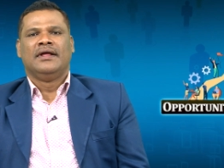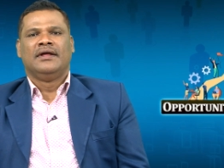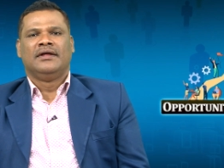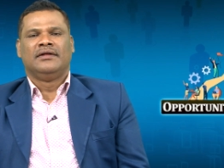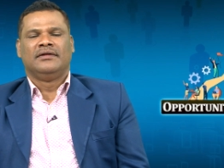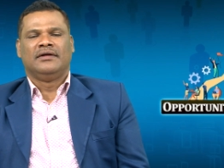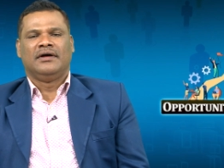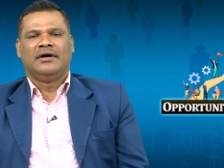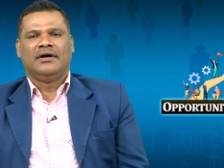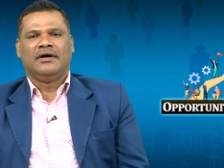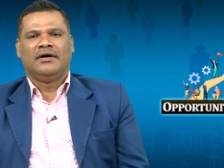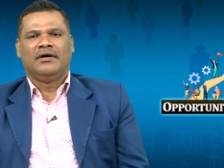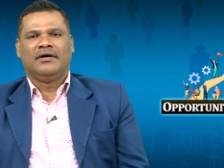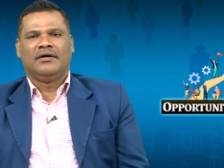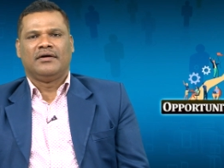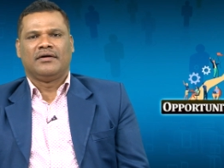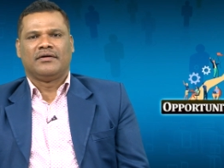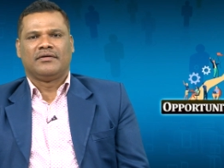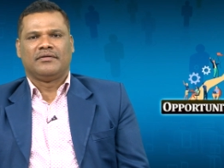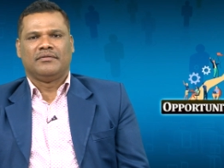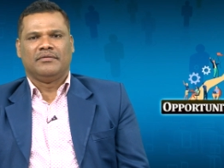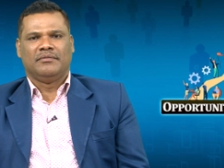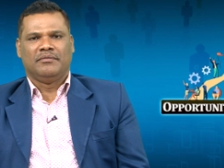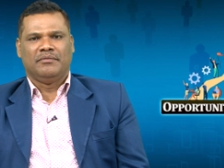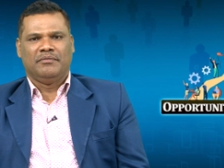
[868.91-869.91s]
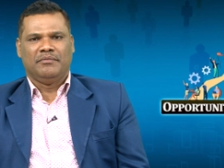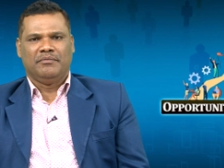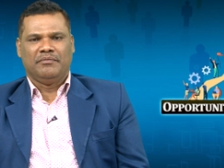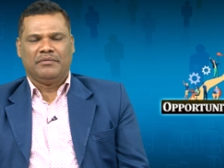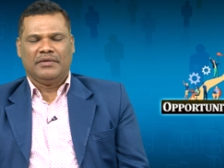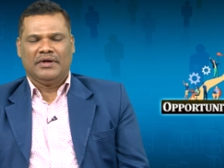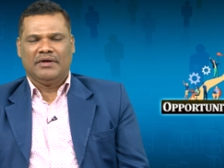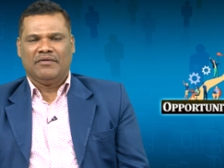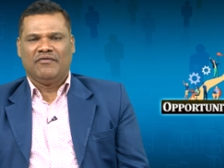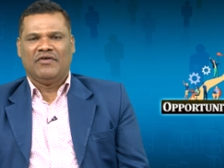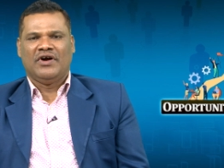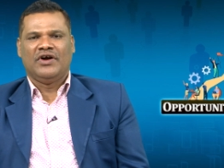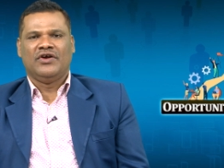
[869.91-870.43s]
uh, mm,
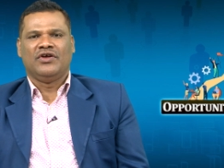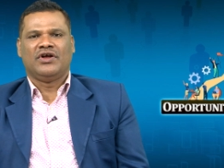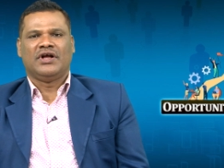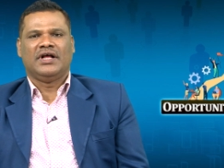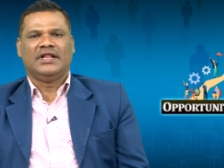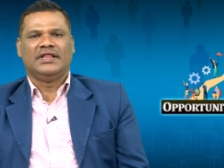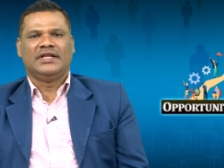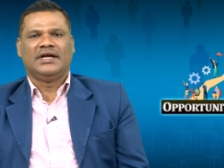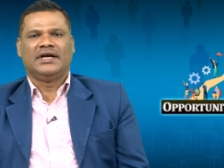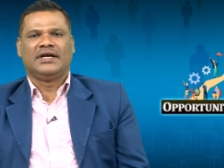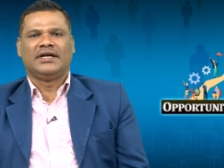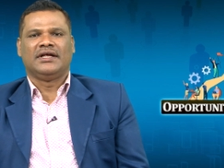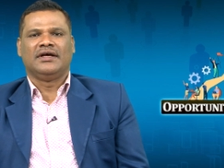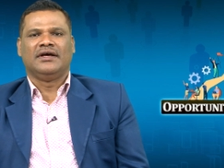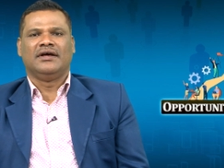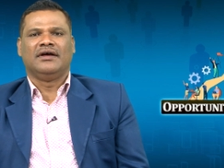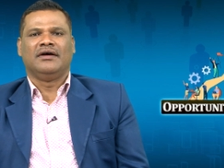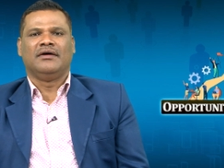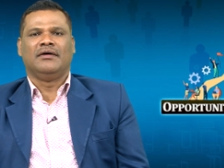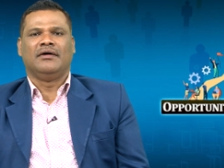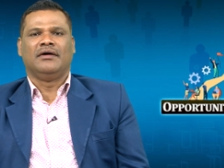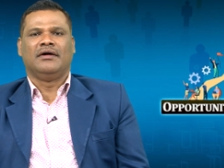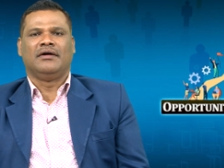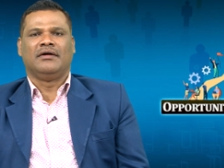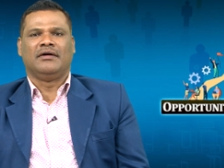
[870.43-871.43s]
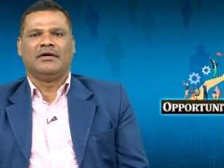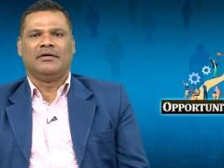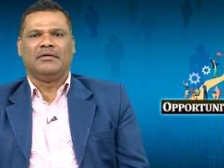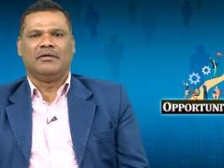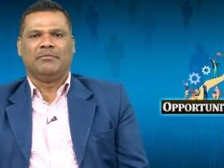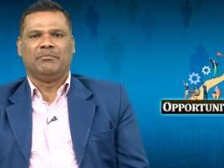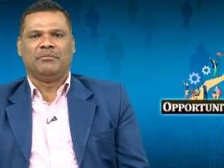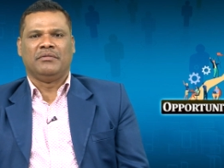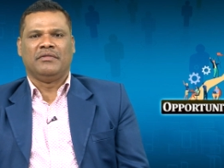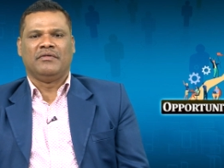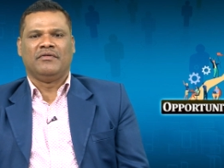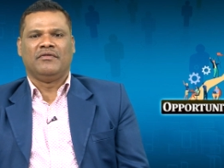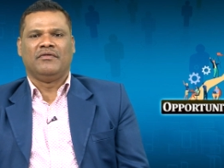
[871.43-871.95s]
what do you call that uh,
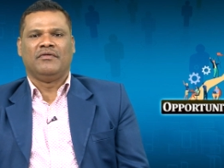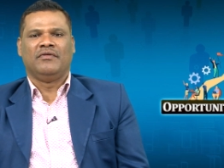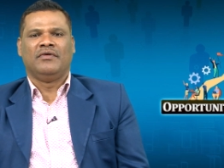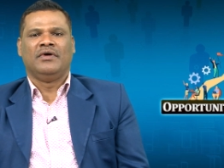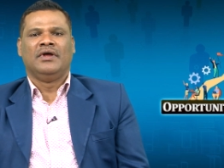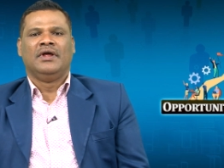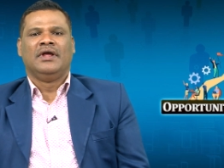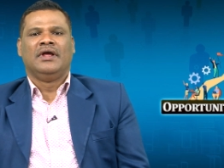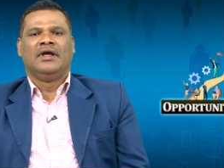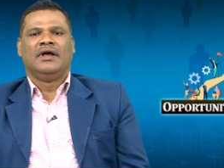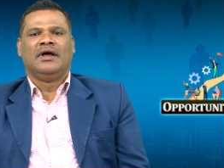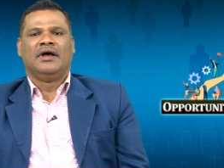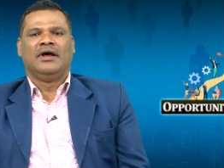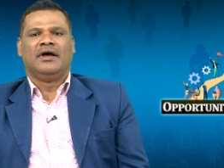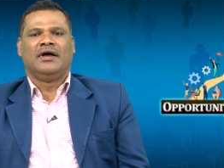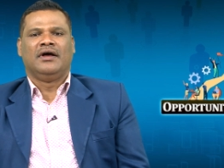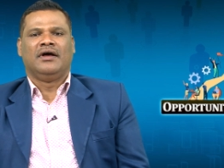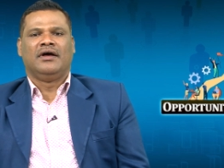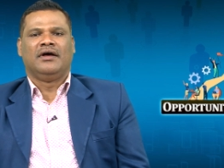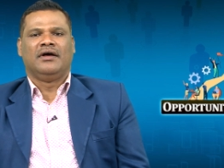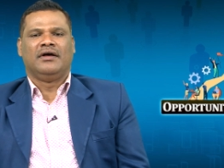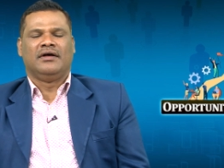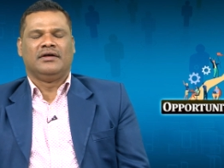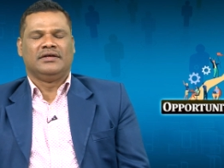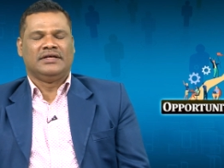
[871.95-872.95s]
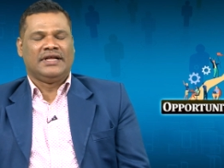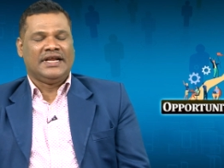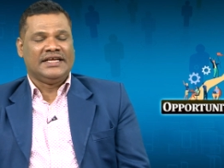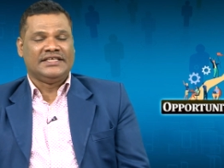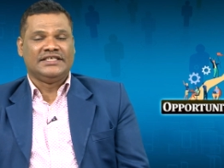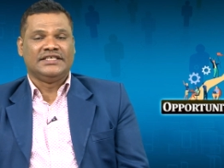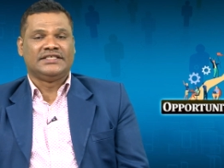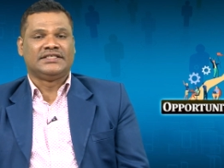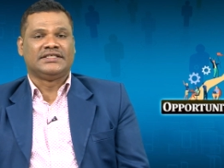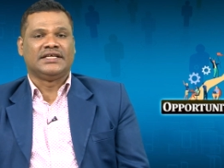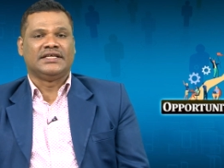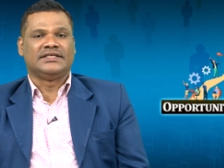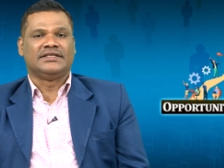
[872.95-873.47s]
mm, uh,
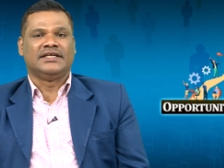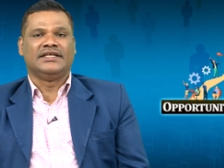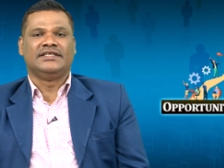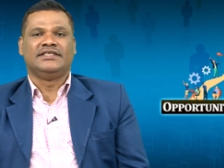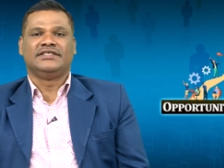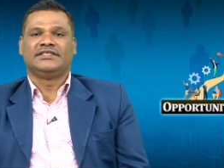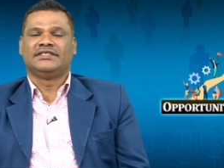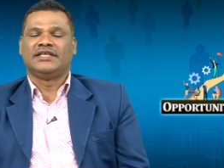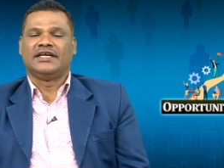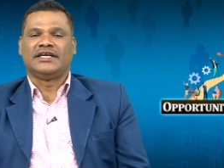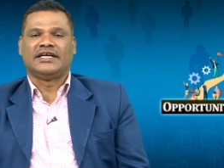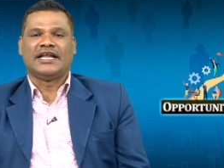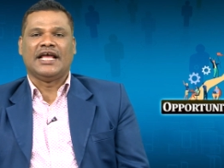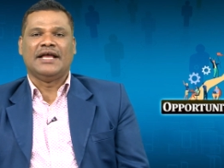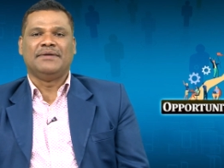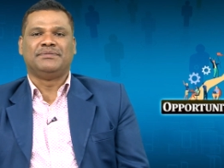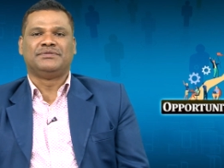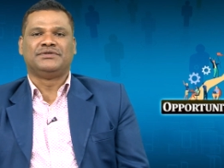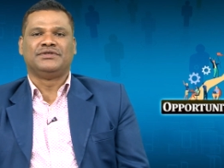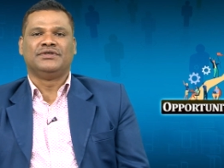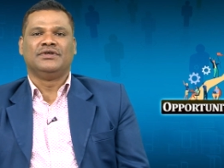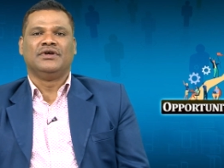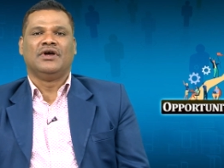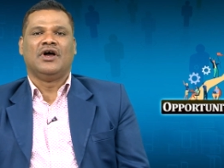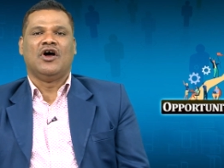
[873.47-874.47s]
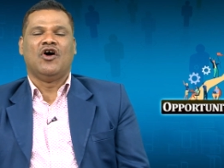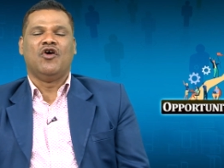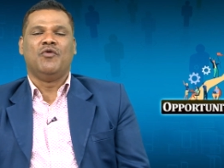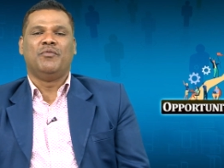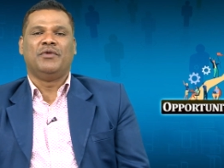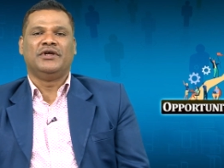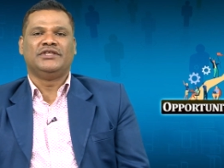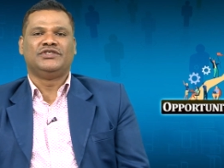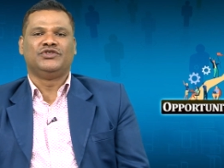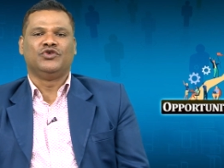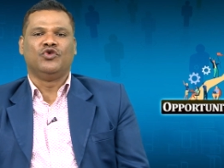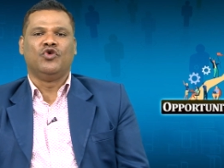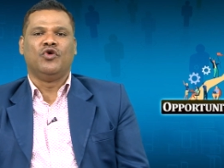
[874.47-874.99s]
resistors, resistor types, how
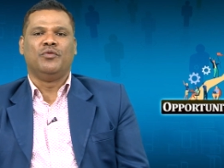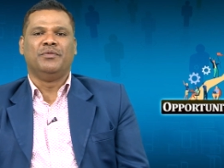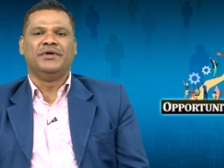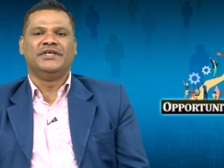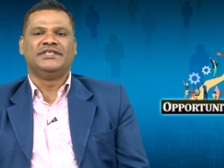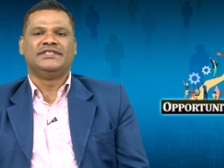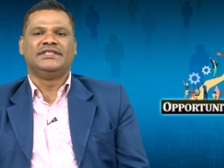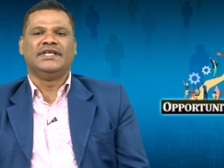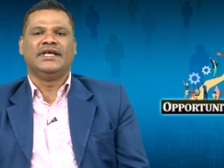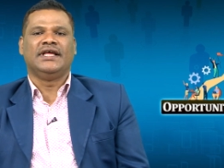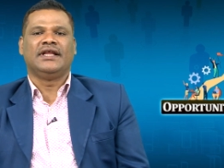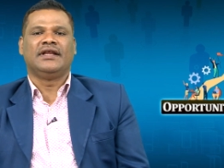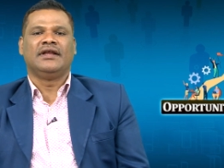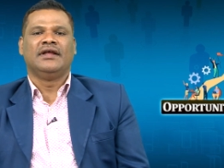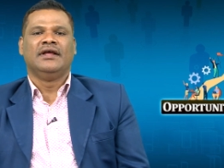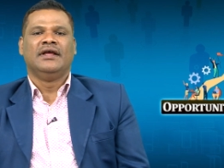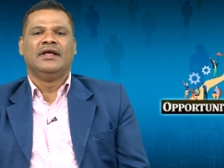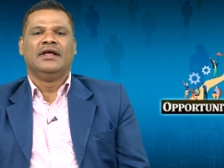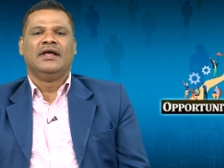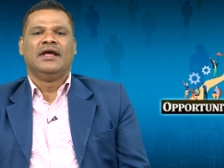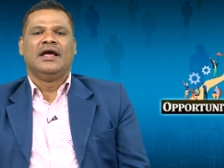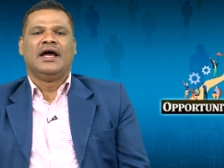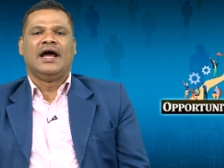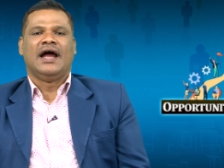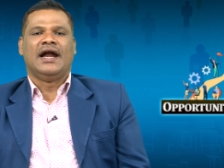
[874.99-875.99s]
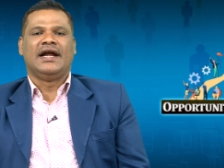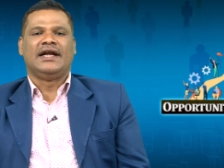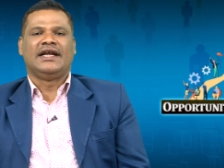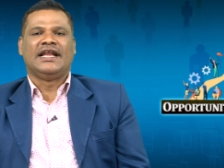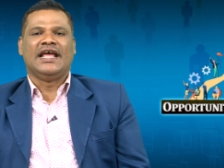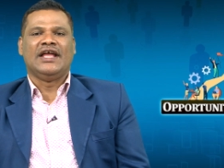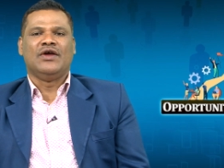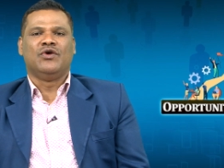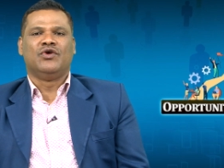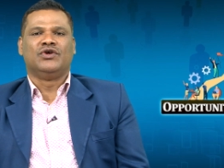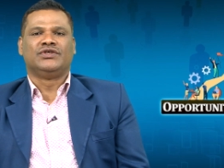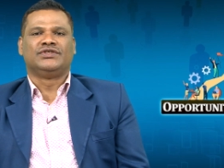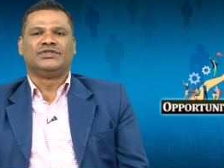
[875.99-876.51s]
much home is there and
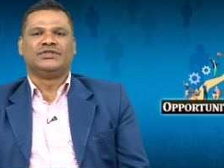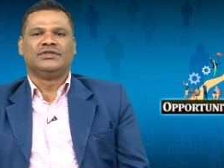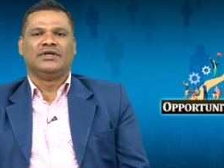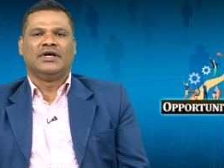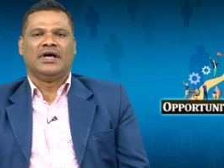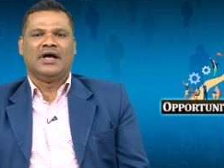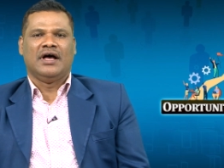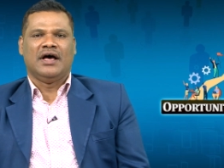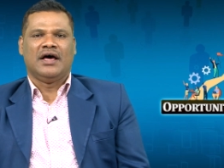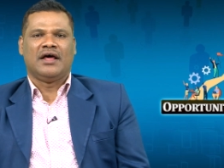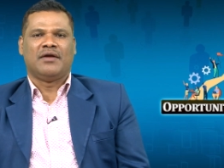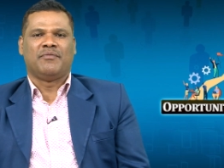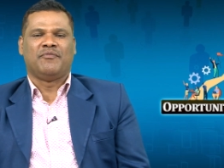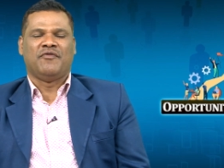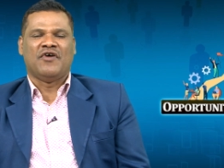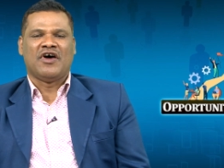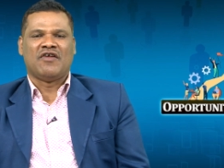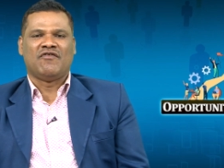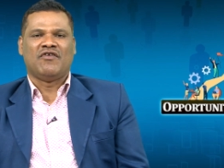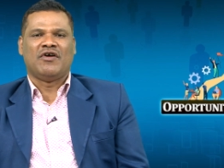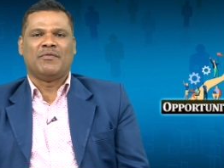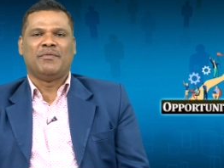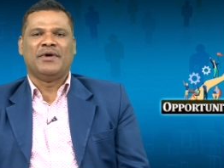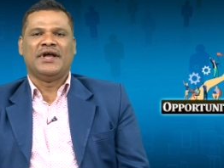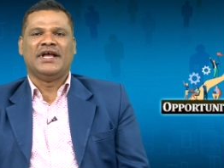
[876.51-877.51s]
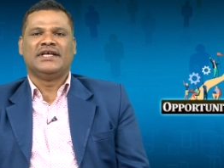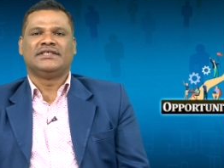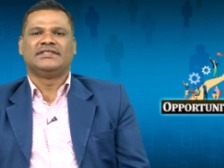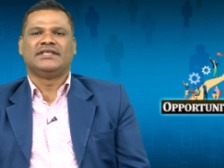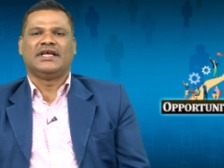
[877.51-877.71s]
diodes, or forward bias